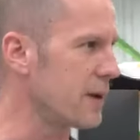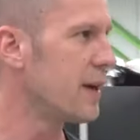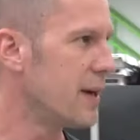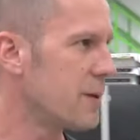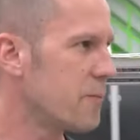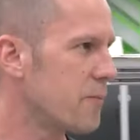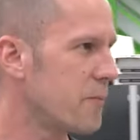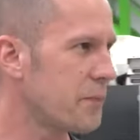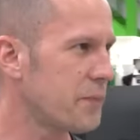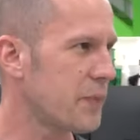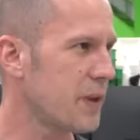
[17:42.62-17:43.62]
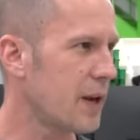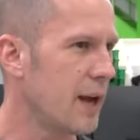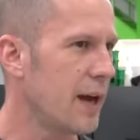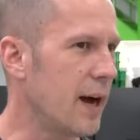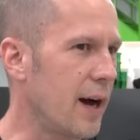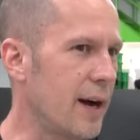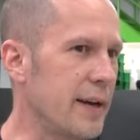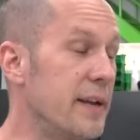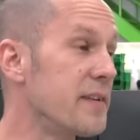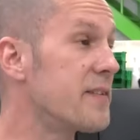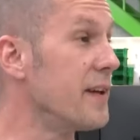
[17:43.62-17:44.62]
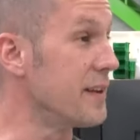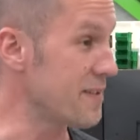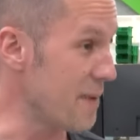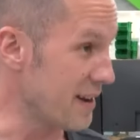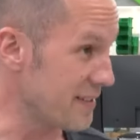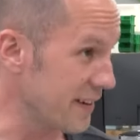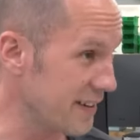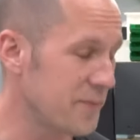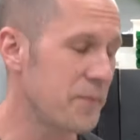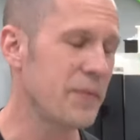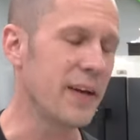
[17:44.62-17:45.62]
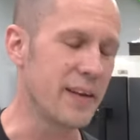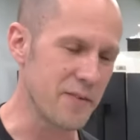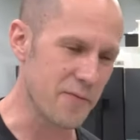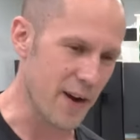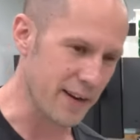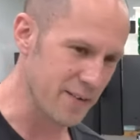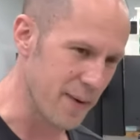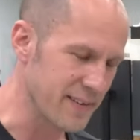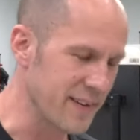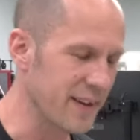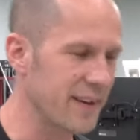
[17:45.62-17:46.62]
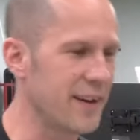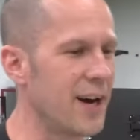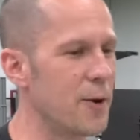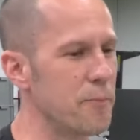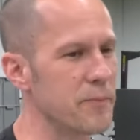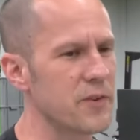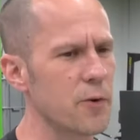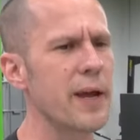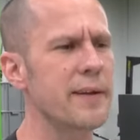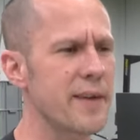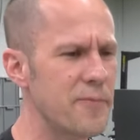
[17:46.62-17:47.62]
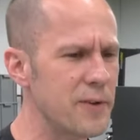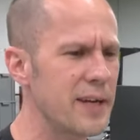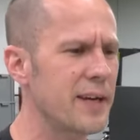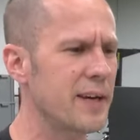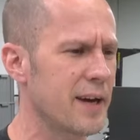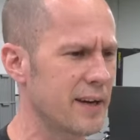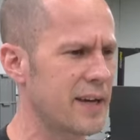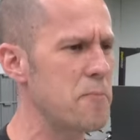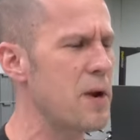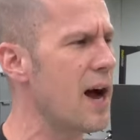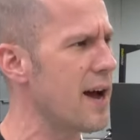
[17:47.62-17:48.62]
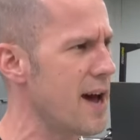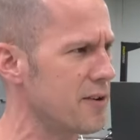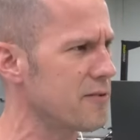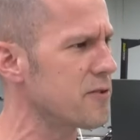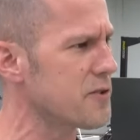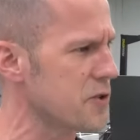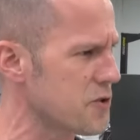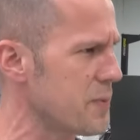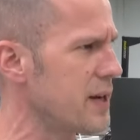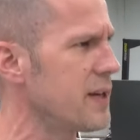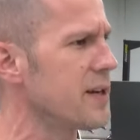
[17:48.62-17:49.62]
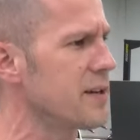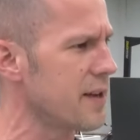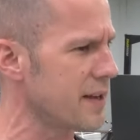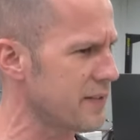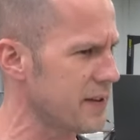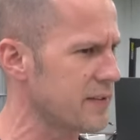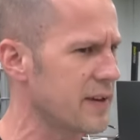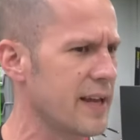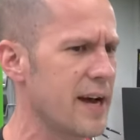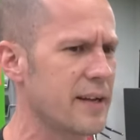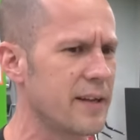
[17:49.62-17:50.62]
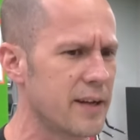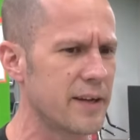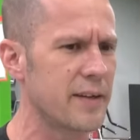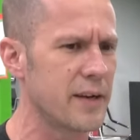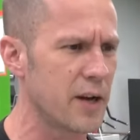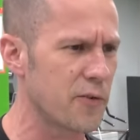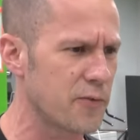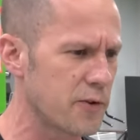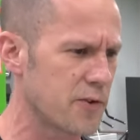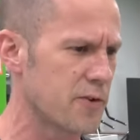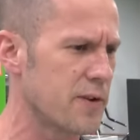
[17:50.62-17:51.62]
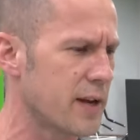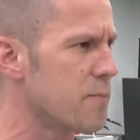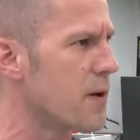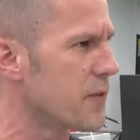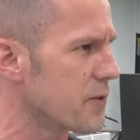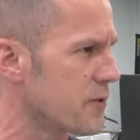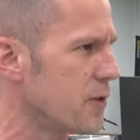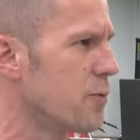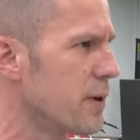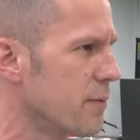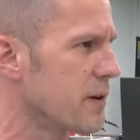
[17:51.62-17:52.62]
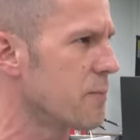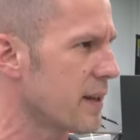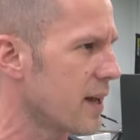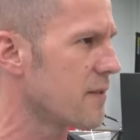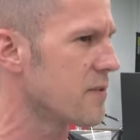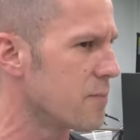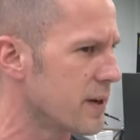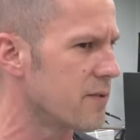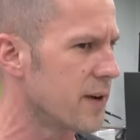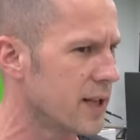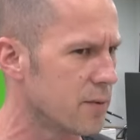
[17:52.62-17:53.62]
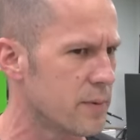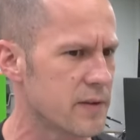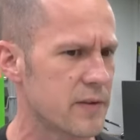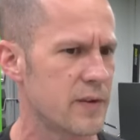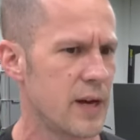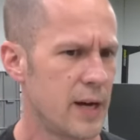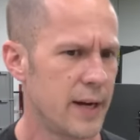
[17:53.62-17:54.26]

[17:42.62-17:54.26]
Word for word: it, it is it domestic? Uh, it is it is domestic. Okay. It is in fact domestic. Okay. Um, so yeah, definitely uh, keep an eye out on our social media and, and things like that in the yeah. in the near future, next month or two. We, we expect to have some big developments.